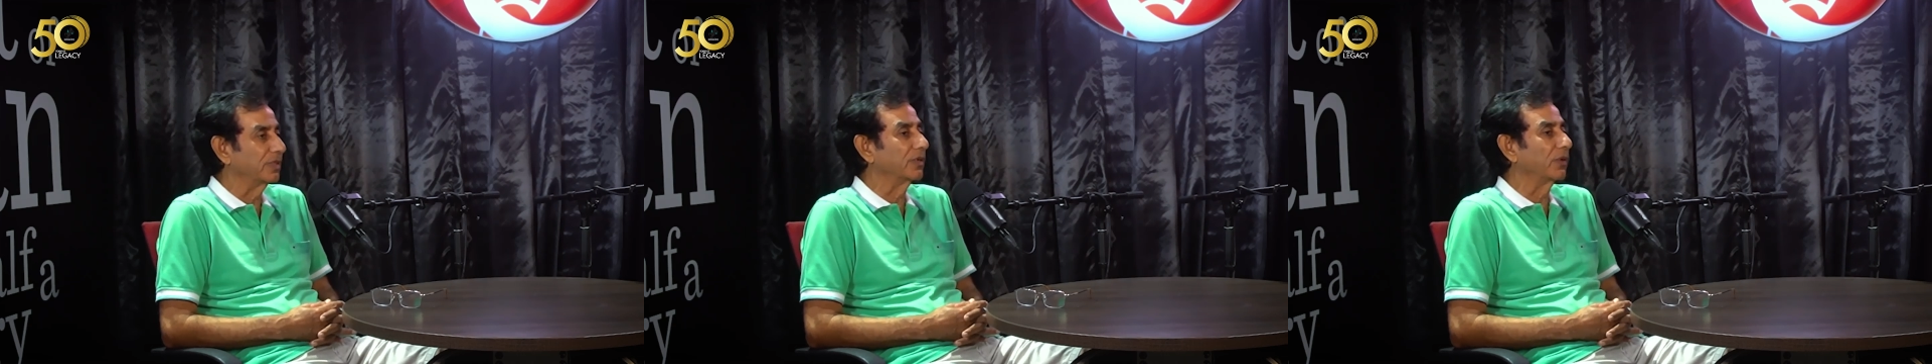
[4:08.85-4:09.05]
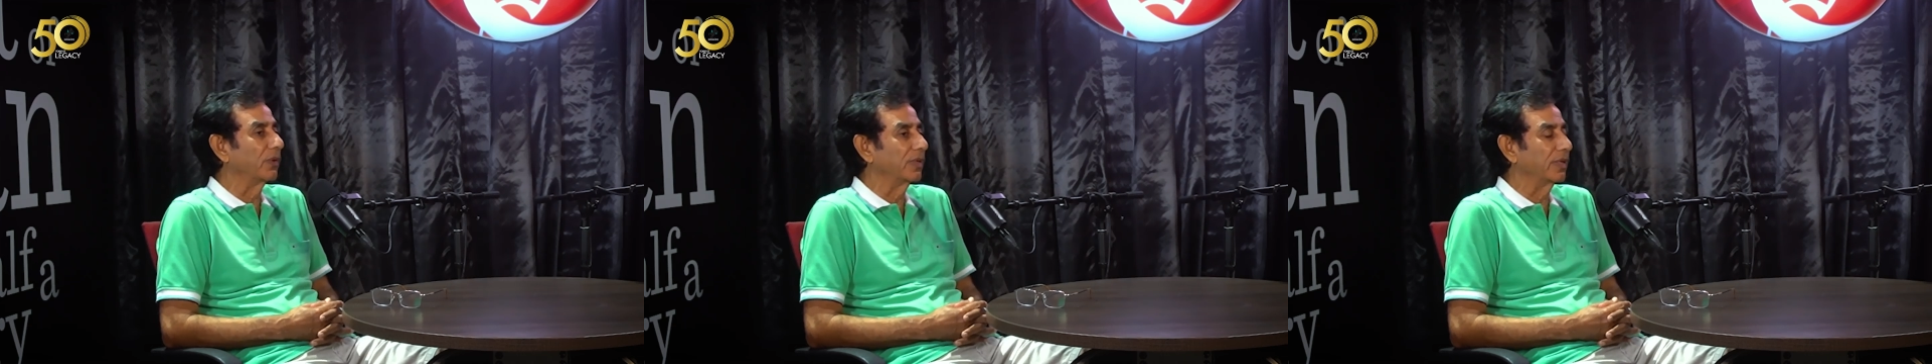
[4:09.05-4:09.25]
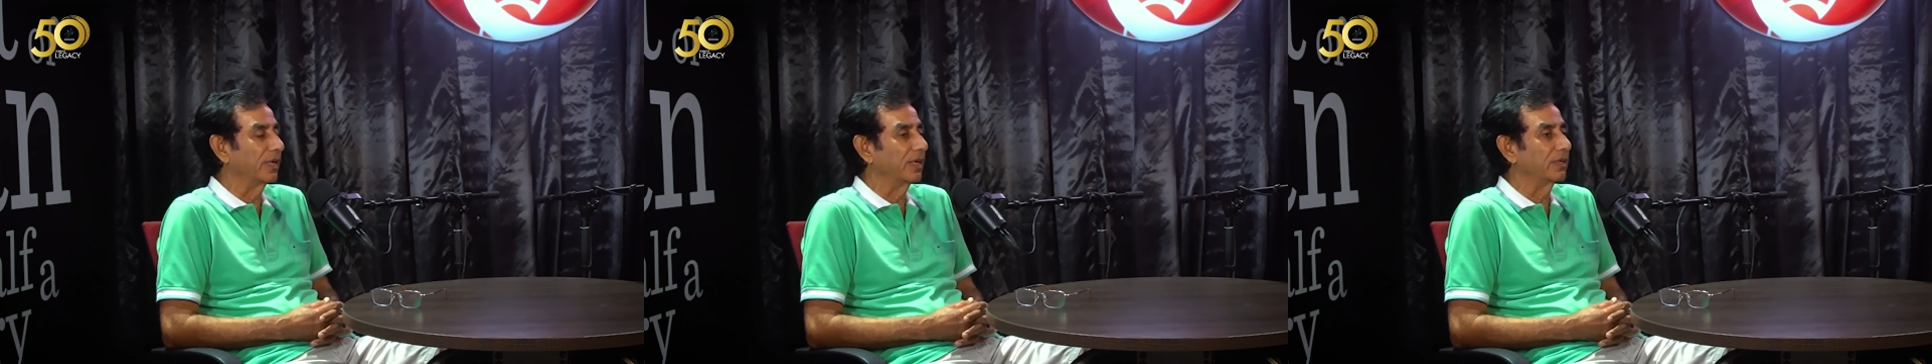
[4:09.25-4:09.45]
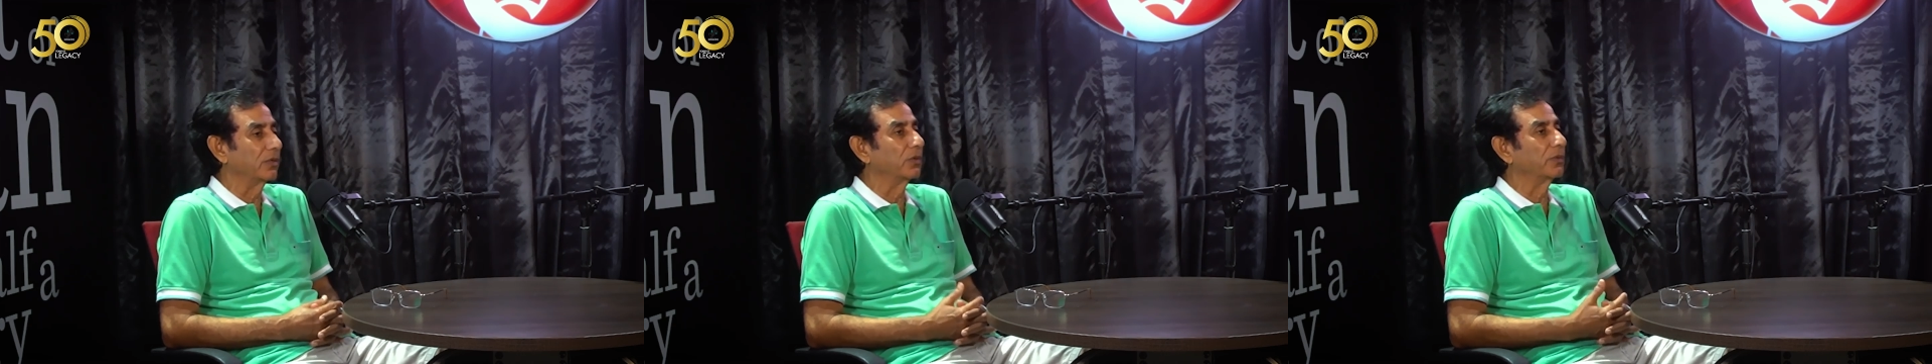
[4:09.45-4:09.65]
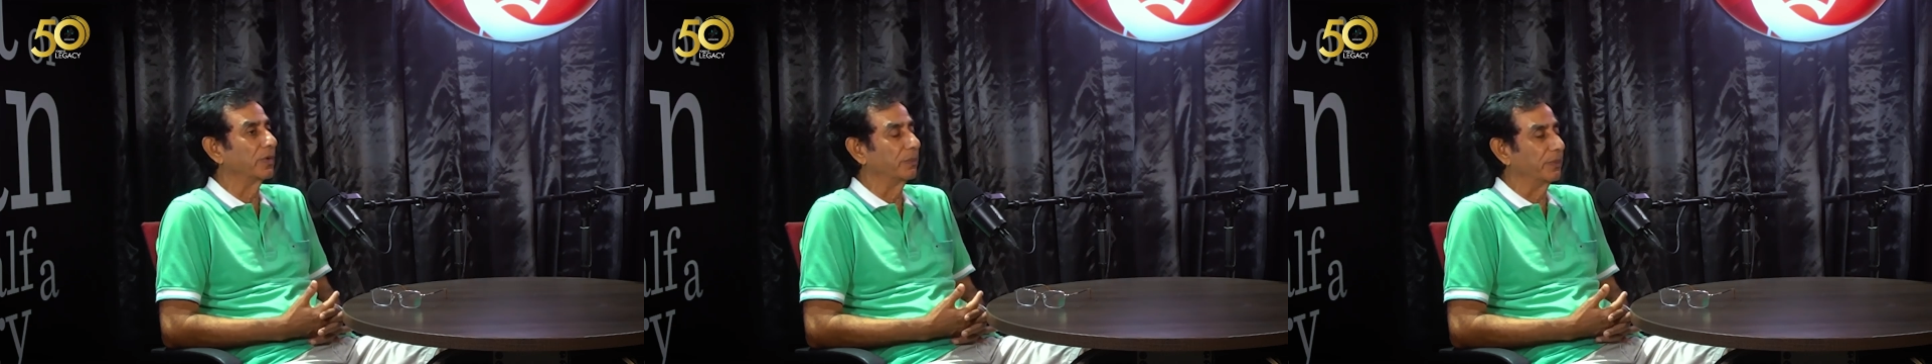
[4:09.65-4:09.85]
and all that
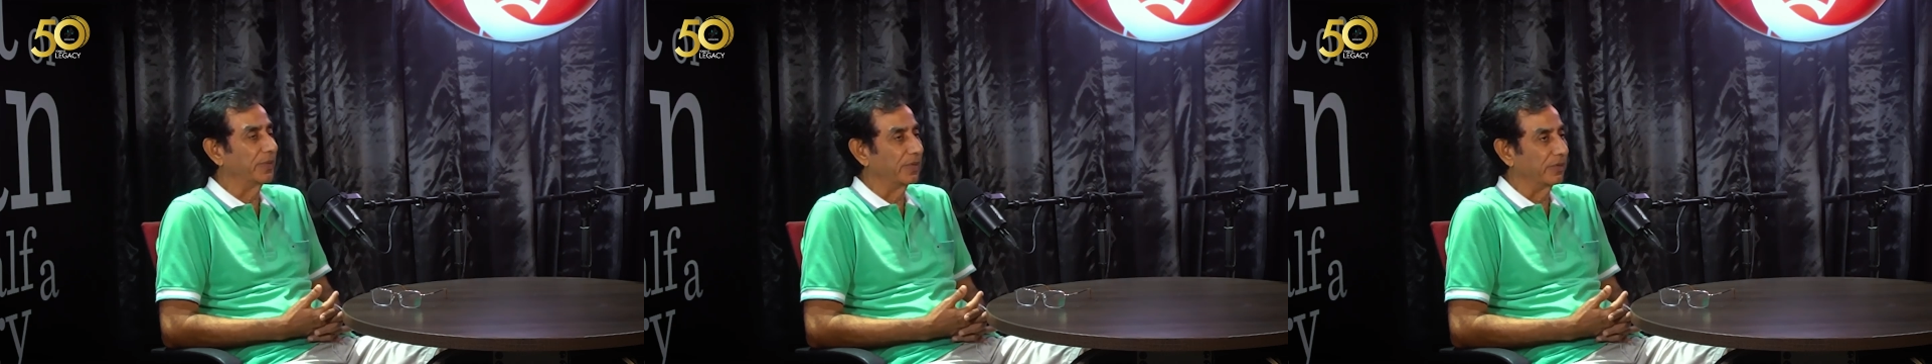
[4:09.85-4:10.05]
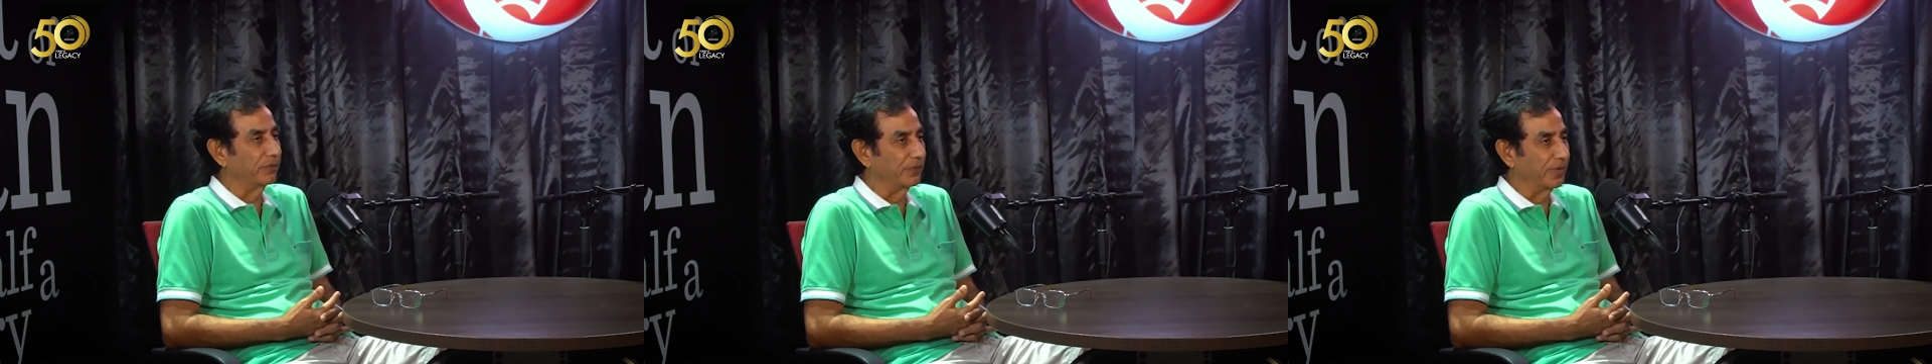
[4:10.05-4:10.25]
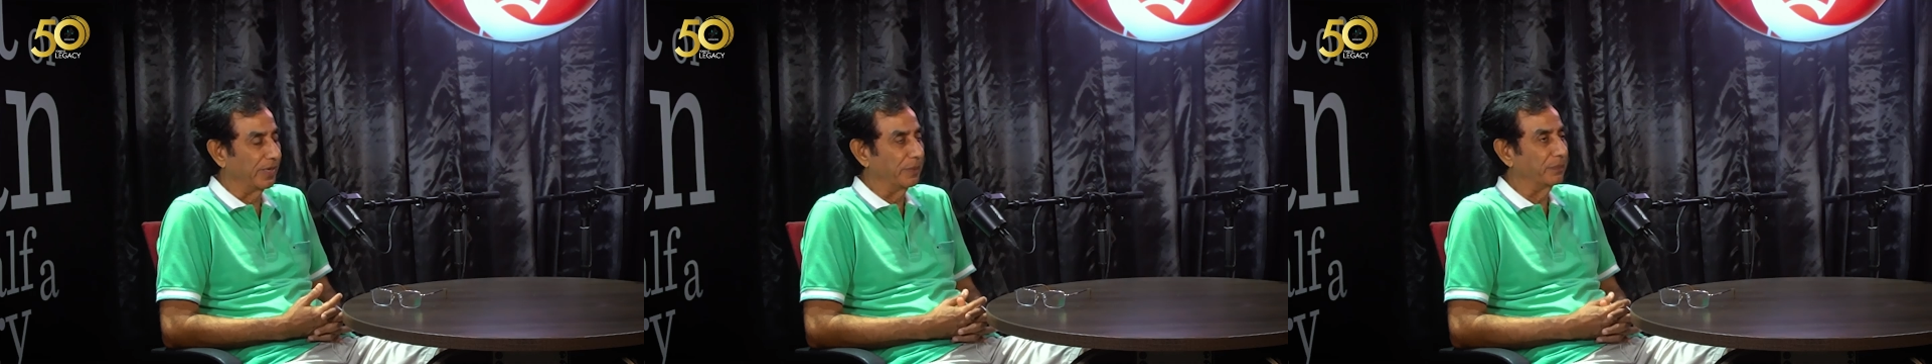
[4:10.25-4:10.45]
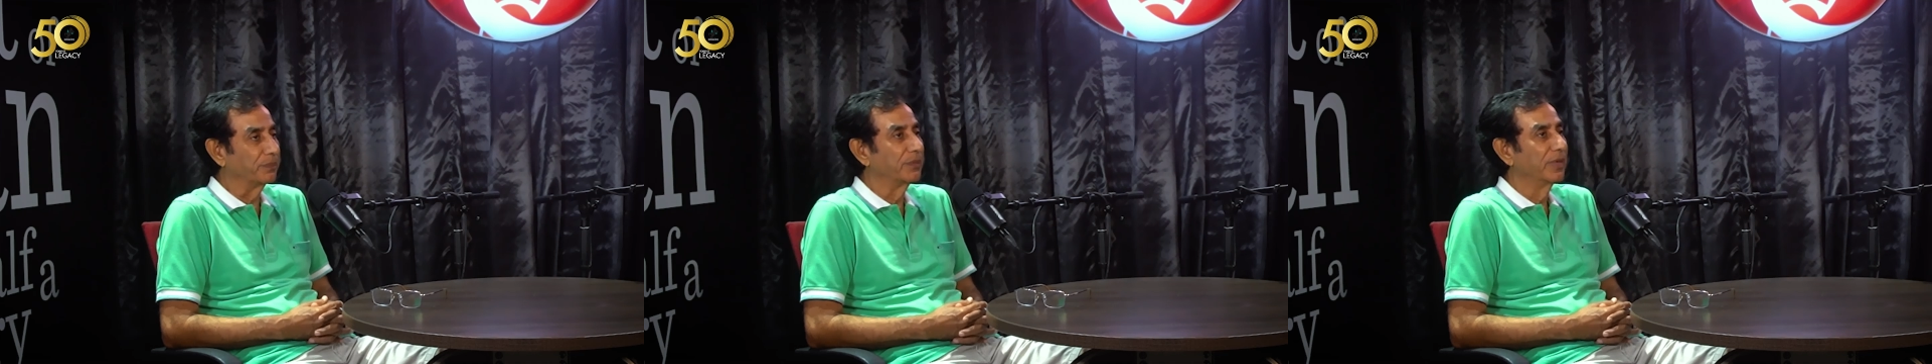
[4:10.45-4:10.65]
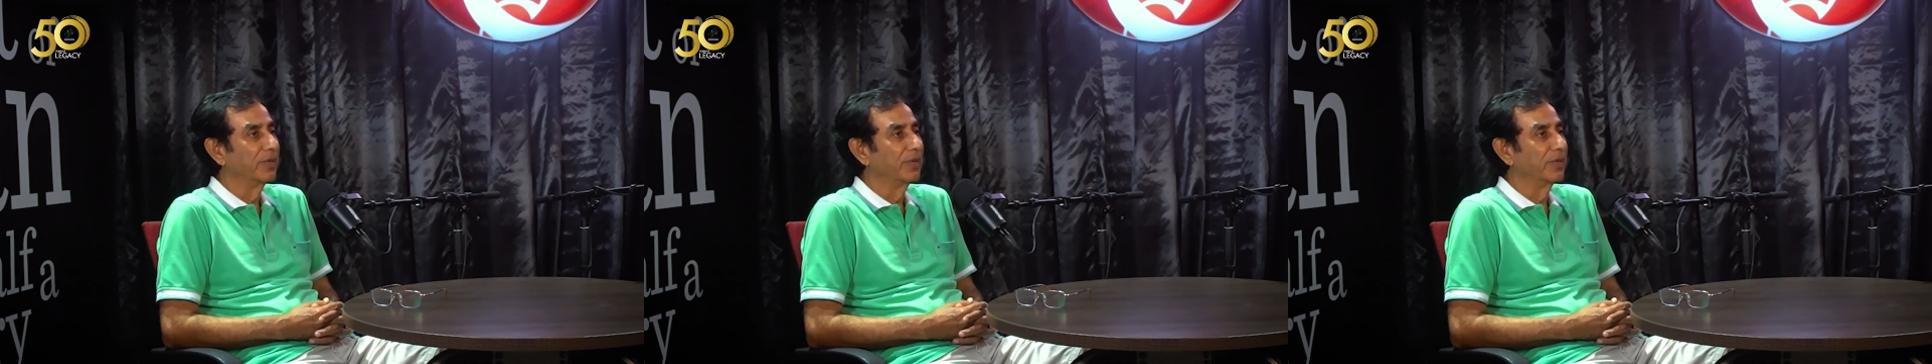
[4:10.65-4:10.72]
over a period of time.